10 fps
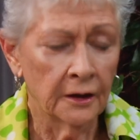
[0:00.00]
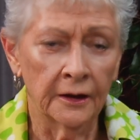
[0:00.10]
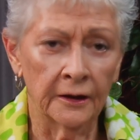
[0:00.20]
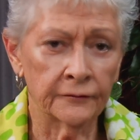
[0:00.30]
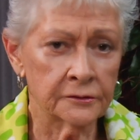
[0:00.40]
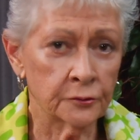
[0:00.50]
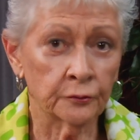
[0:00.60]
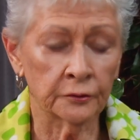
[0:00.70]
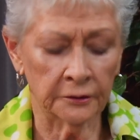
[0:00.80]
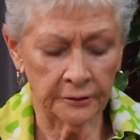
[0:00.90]
If it's
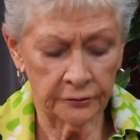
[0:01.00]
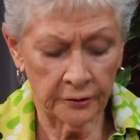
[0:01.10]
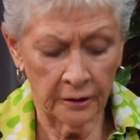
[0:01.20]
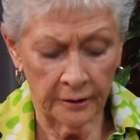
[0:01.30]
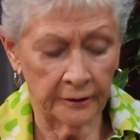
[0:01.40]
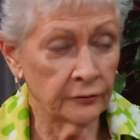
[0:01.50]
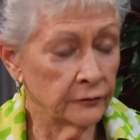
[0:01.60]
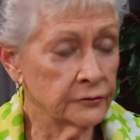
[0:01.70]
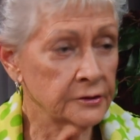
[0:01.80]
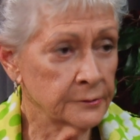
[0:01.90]
really dry. And
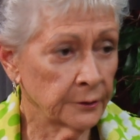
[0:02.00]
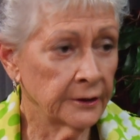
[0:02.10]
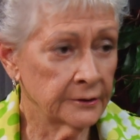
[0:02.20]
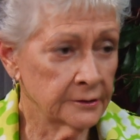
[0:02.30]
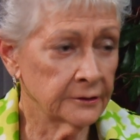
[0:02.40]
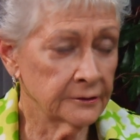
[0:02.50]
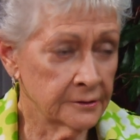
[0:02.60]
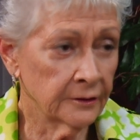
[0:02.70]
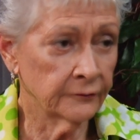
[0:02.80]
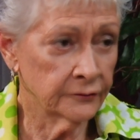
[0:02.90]
you've just planted
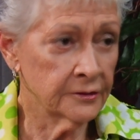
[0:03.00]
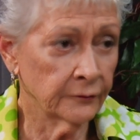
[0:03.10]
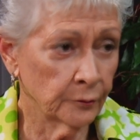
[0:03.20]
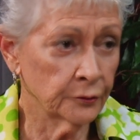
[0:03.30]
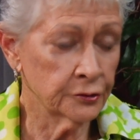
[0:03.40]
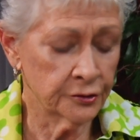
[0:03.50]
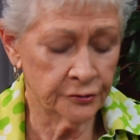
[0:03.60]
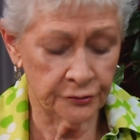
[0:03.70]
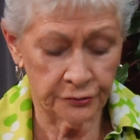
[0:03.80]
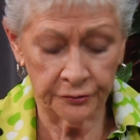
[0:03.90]
several bushes
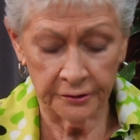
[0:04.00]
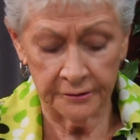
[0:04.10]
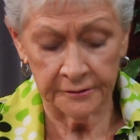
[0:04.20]
or trees.